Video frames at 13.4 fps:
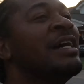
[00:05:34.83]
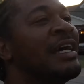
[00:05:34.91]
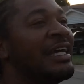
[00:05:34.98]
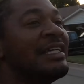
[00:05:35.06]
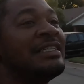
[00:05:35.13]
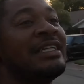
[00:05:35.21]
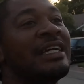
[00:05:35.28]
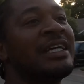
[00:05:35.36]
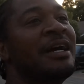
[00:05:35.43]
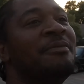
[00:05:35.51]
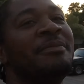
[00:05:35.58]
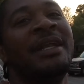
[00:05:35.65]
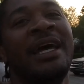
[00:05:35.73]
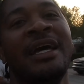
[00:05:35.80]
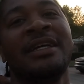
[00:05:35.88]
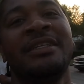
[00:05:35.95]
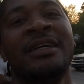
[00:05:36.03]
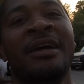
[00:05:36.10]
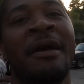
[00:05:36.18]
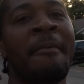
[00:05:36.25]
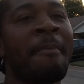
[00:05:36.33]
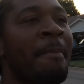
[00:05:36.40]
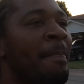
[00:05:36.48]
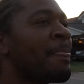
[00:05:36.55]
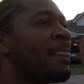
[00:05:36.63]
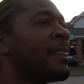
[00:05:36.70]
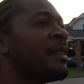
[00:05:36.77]
His shit coming next.
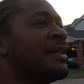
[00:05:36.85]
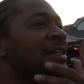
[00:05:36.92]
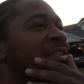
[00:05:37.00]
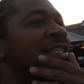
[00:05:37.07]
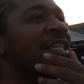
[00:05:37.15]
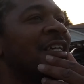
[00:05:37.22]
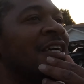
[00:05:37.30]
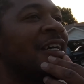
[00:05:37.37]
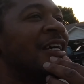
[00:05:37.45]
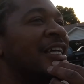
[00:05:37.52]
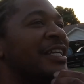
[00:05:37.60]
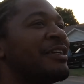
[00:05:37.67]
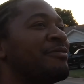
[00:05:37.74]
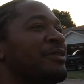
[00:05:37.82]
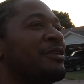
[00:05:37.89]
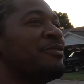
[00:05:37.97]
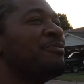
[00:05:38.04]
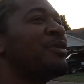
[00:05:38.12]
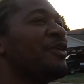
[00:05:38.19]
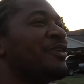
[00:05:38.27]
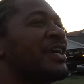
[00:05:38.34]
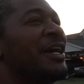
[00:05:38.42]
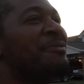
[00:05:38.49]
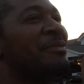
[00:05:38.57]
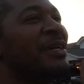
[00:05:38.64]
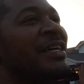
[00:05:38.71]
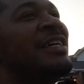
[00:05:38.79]
Let's see. little bro coming.